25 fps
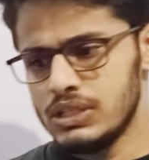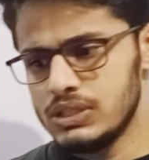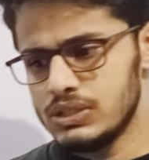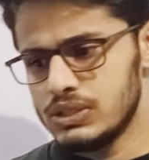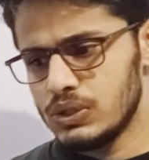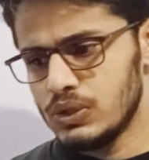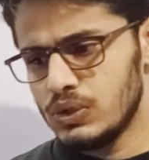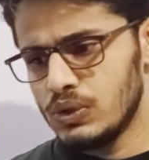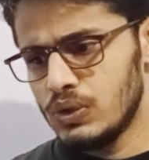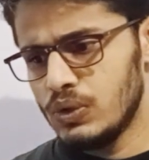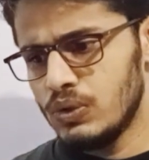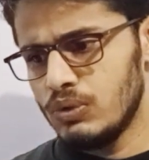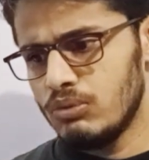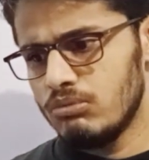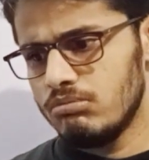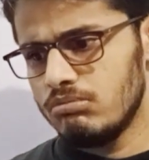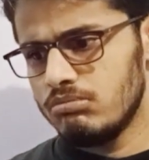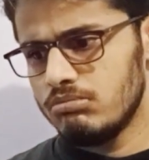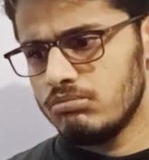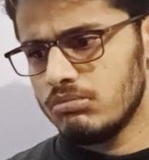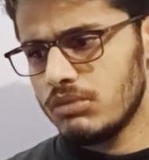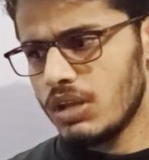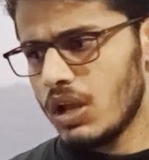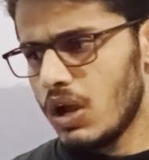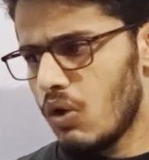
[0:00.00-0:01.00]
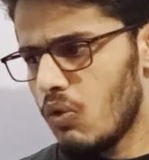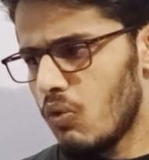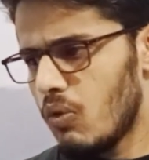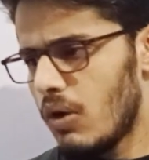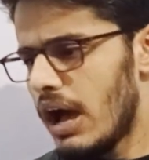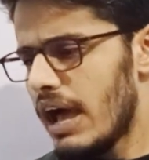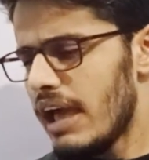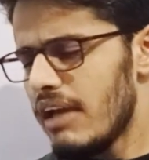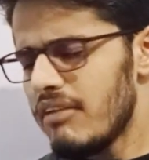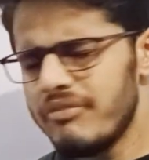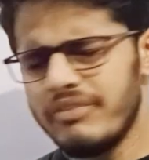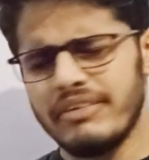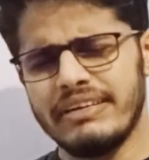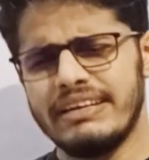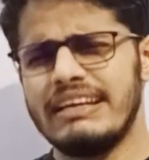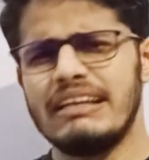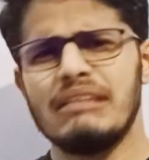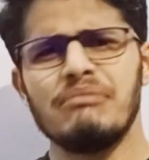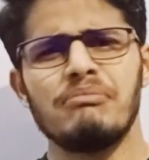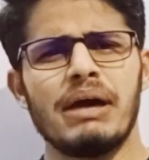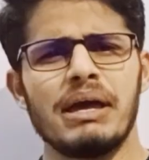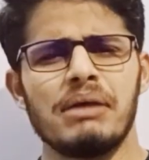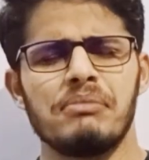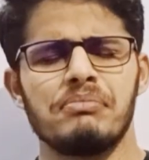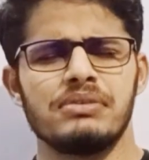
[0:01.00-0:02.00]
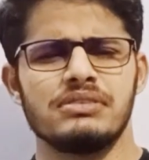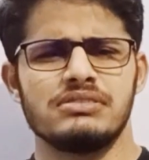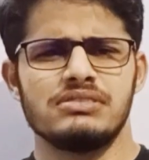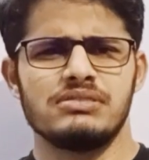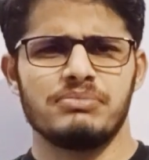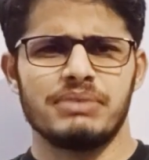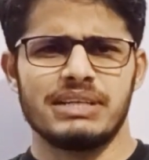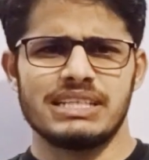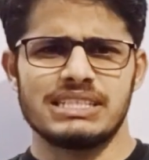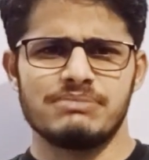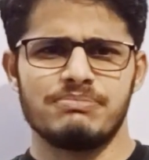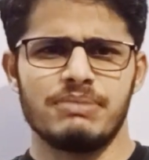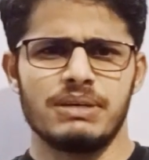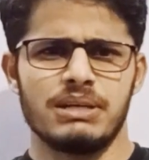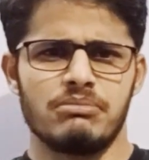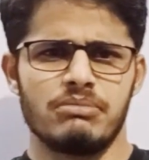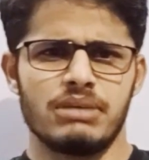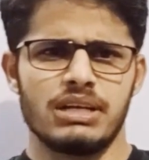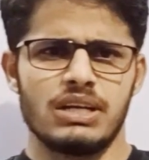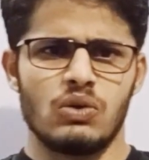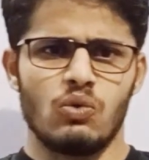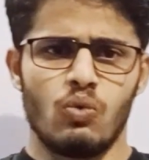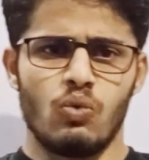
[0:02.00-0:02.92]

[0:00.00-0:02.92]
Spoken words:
So why Fresnel biprism experiment?